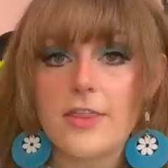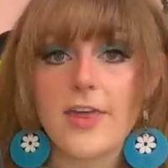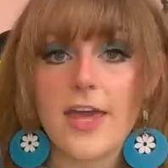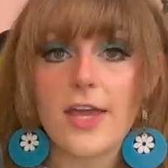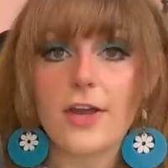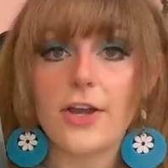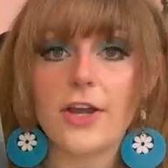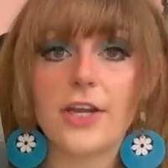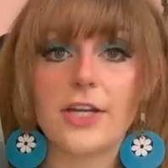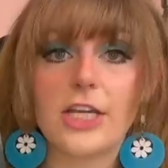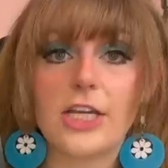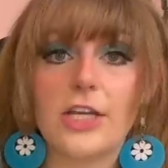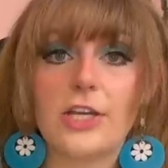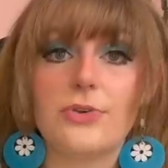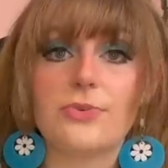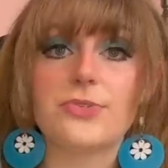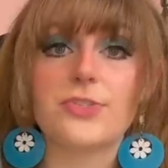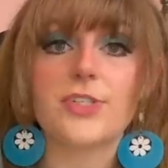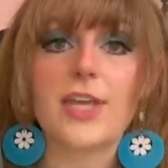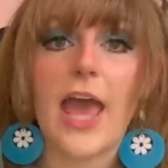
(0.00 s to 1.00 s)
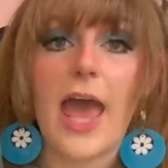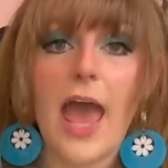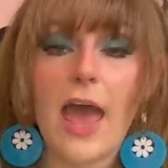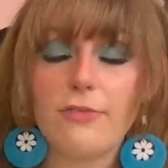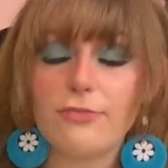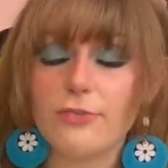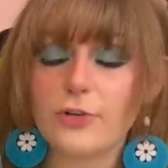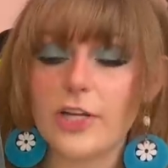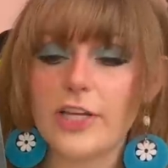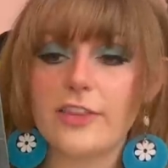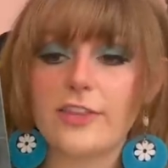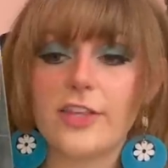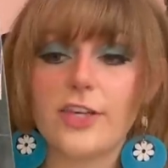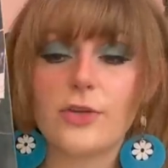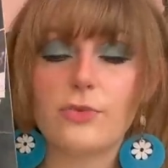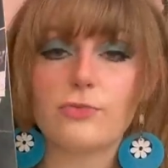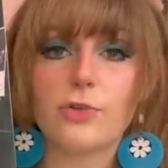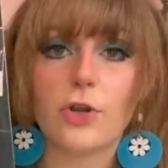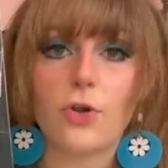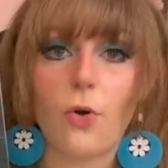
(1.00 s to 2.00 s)
They are going to use
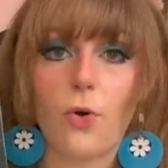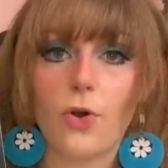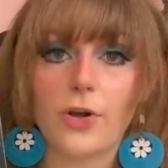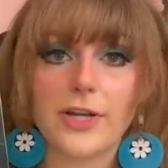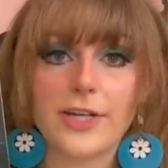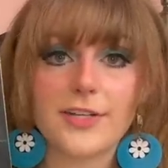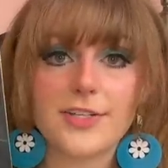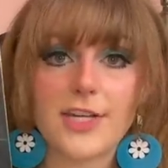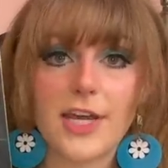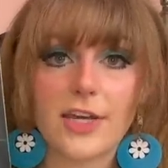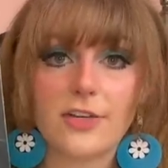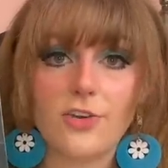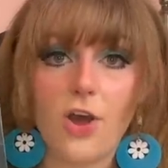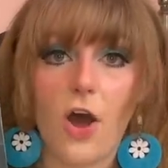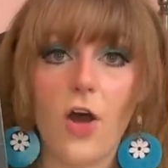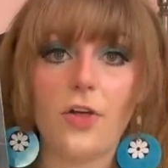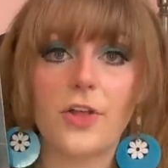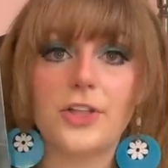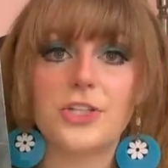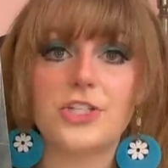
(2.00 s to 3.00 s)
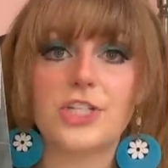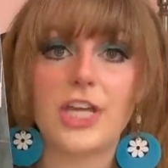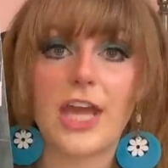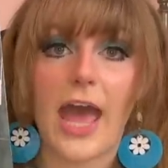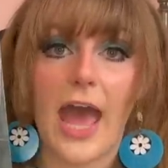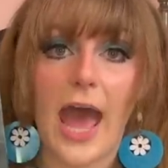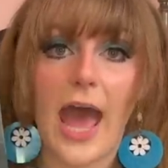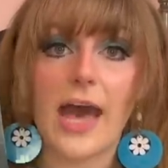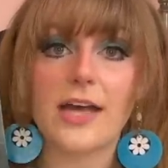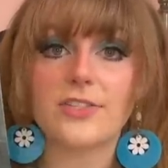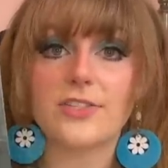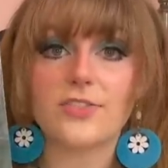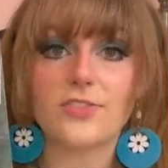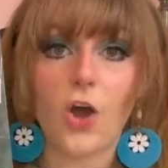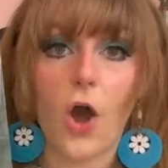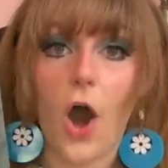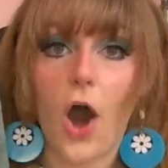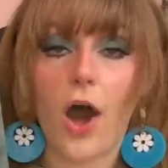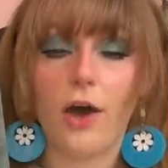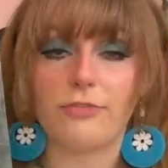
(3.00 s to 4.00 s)
everything recording technology has
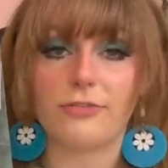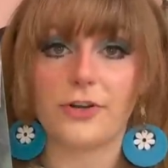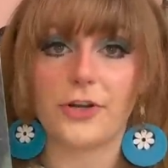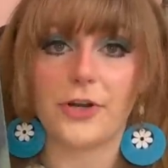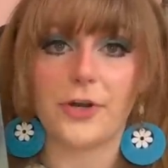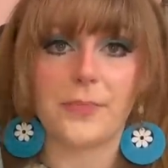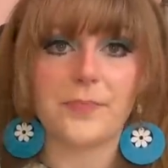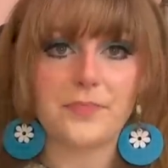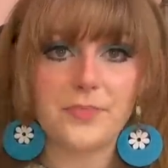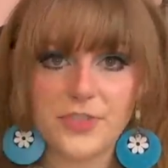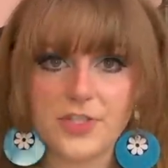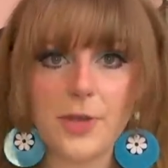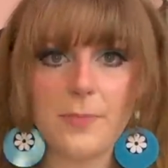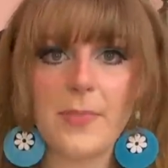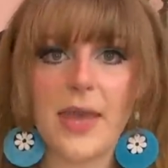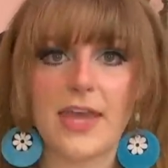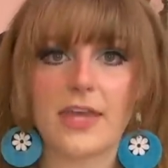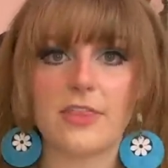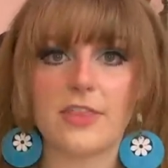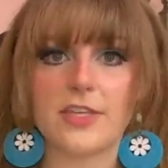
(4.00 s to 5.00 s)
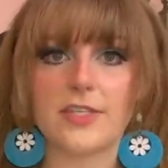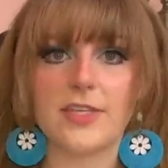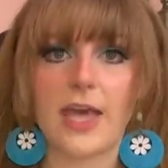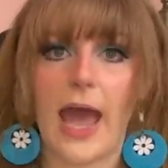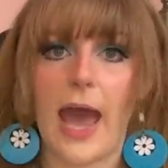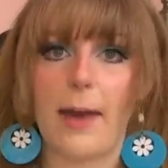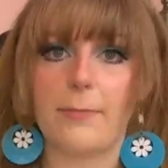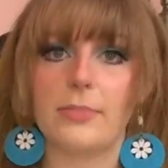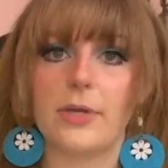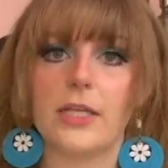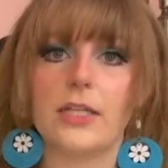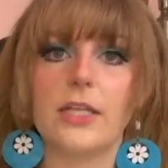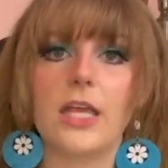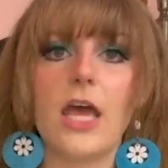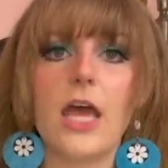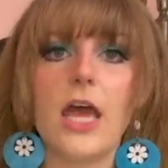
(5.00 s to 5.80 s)
to offer to make this happen.